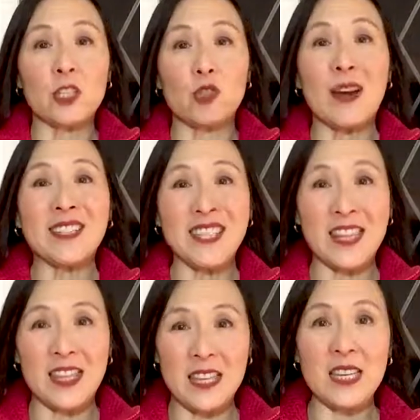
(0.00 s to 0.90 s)

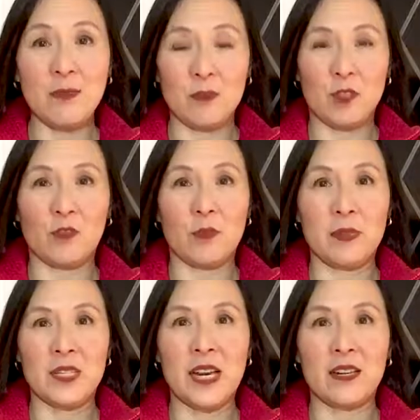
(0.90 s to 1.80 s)
extracting themes from
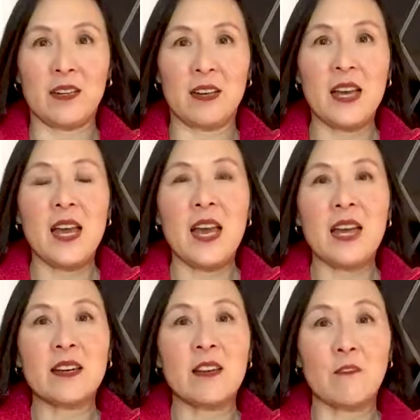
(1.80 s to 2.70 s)
the data
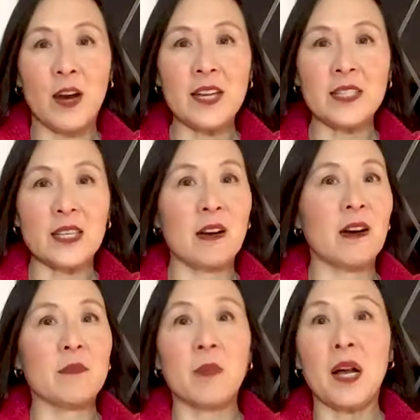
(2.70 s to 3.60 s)
and advising
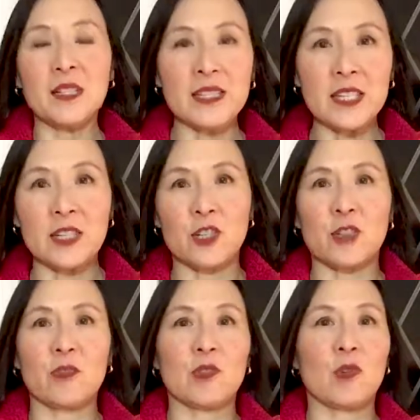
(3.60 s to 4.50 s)
on policy
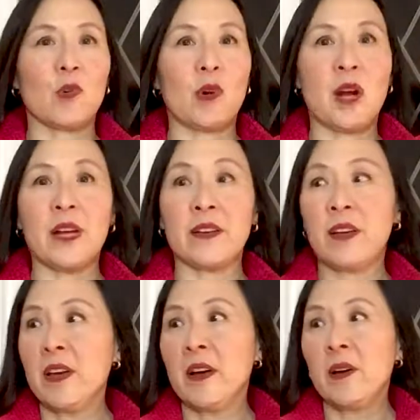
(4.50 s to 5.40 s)
issues or on
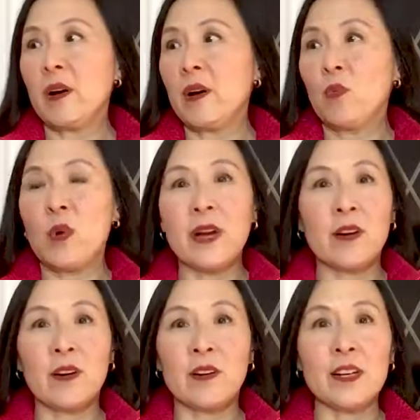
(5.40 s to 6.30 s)

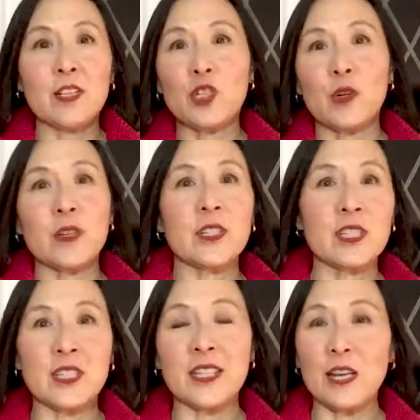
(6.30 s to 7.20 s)
where insurance
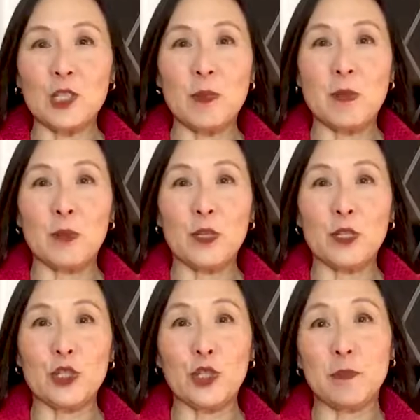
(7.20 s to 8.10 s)

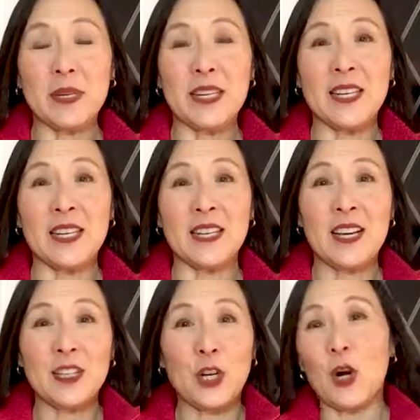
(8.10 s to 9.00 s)
salespeople should be
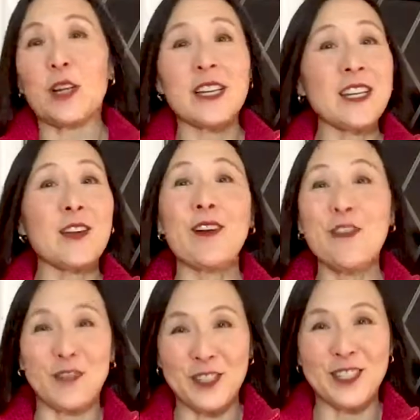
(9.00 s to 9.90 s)
targeting their
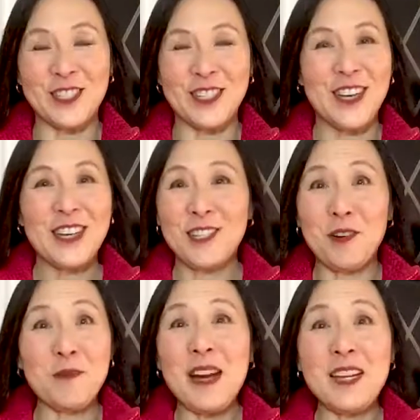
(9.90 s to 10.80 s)
efforts. So
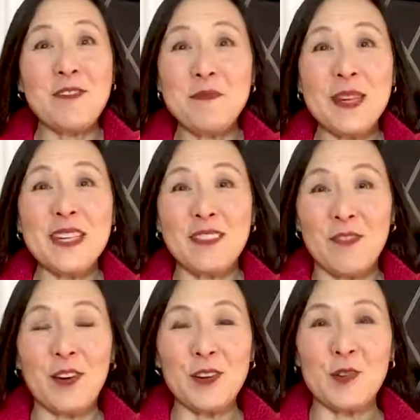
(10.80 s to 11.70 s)
it might even be in the
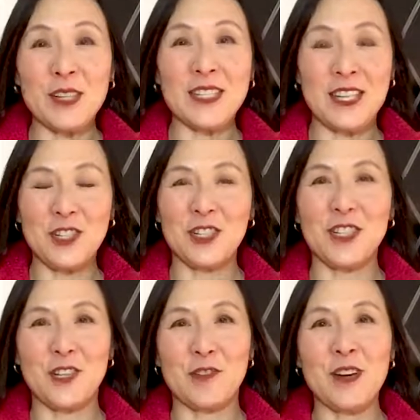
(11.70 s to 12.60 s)
very organization
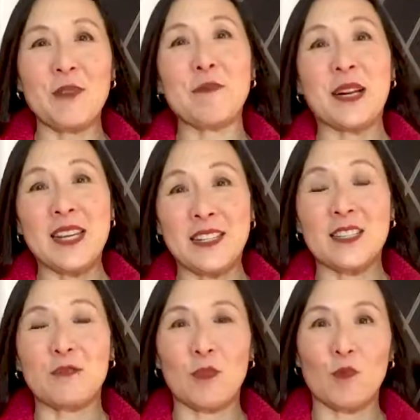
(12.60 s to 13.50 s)
that you're in, but in a
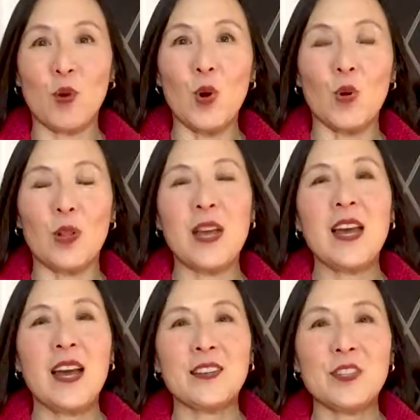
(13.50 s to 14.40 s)
different role,
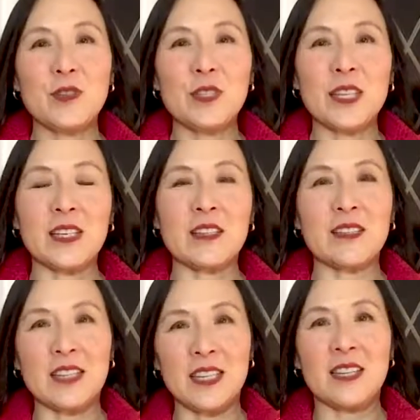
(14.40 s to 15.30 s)
and using
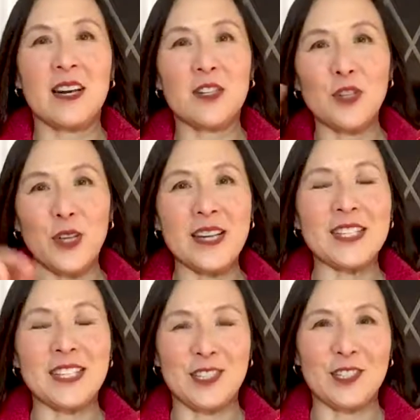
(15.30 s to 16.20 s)
the underlying
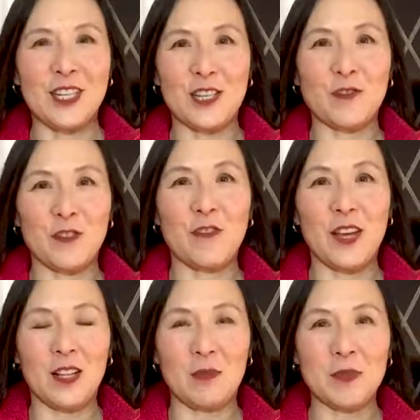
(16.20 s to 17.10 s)
skill set you've
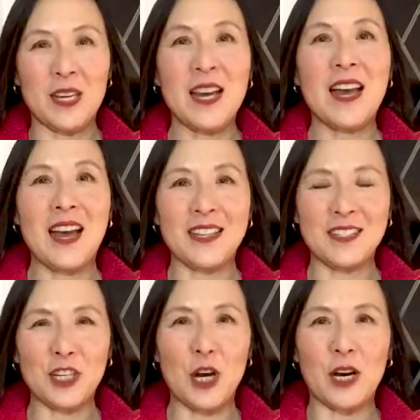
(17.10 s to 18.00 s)
developed as
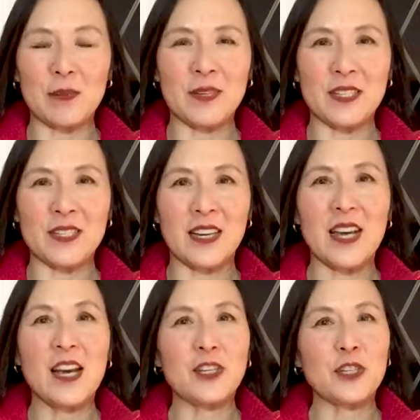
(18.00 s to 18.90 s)
an economist.
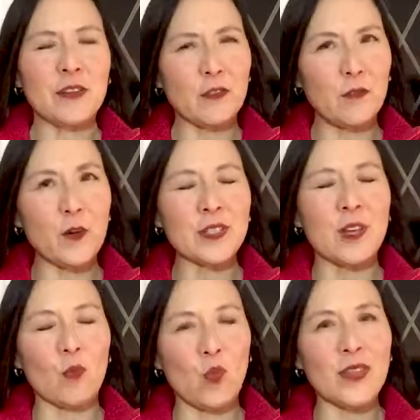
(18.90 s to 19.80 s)
And you just have to focus
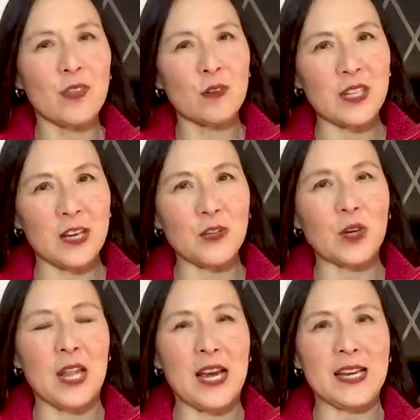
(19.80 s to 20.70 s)
on what those
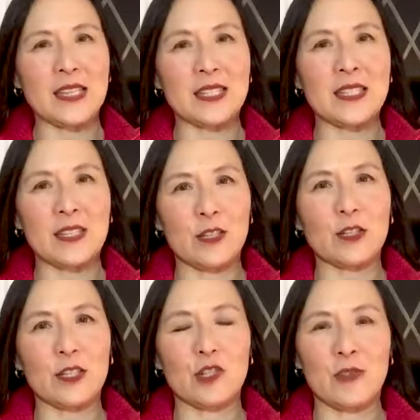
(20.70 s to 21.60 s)
underlying
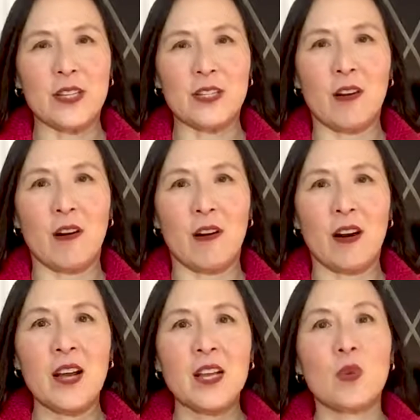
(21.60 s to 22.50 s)
skills and strengths
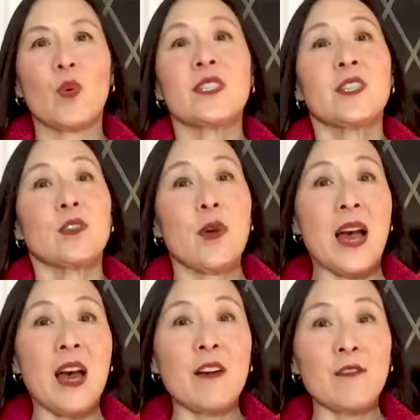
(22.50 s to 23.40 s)
are, the ones that you
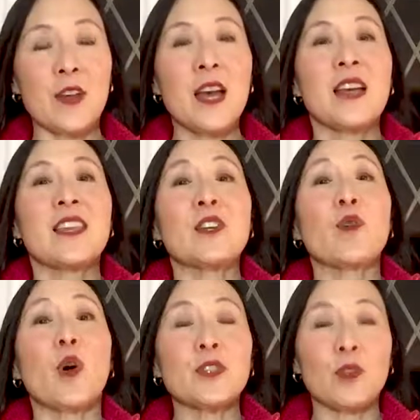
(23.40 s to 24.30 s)
have that you
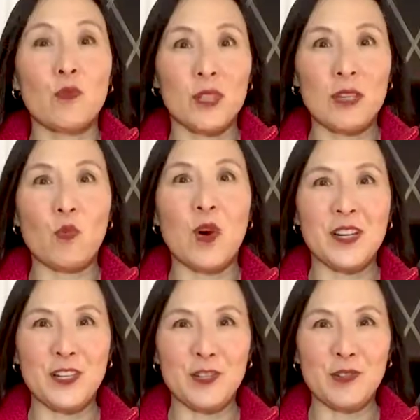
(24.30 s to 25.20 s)
also really
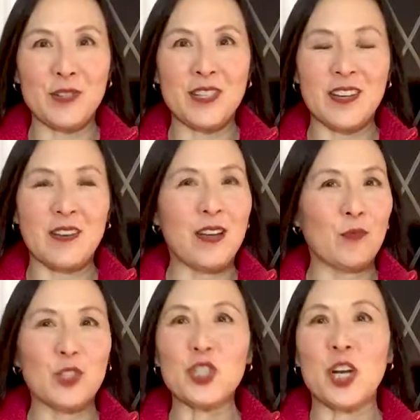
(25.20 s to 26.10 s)
want to use
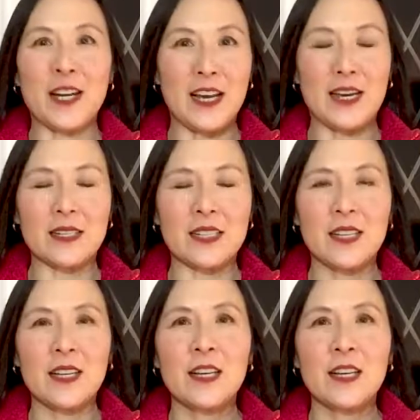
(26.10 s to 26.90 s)
and will shine at.